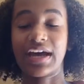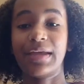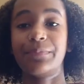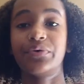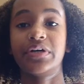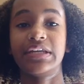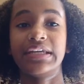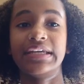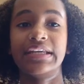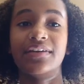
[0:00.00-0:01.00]
I put
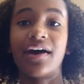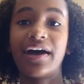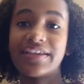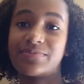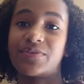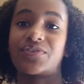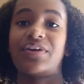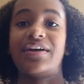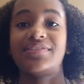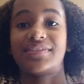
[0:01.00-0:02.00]
in not as much
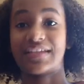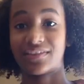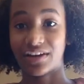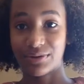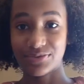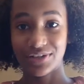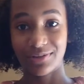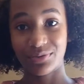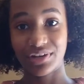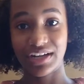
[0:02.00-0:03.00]
crayons as I thought I was going
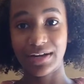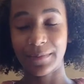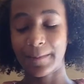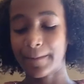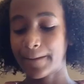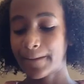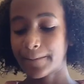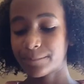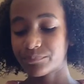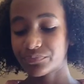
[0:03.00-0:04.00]
to put in.
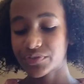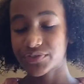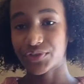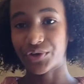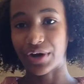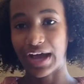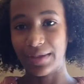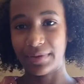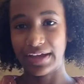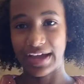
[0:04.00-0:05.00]
So I
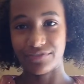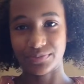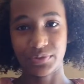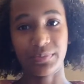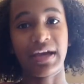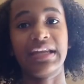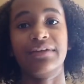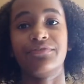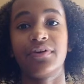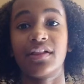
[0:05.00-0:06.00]
might have to put mine
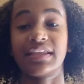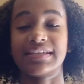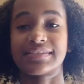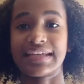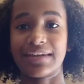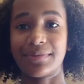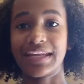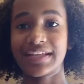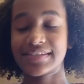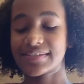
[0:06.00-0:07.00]
in for at least 10
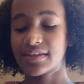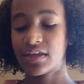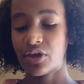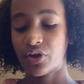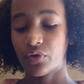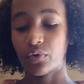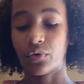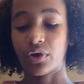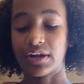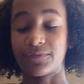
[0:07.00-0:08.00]
minutes.
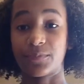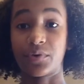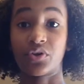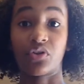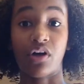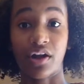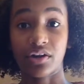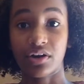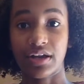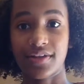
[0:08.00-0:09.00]
Or if you put a lot of
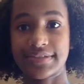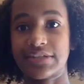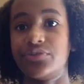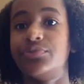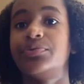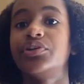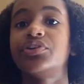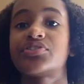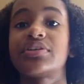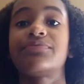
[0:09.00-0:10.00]
crayons, then you'd put
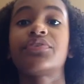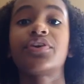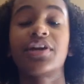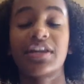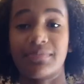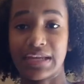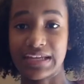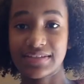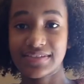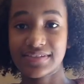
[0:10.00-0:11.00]
yours in for 30
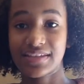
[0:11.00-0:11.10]
minutes.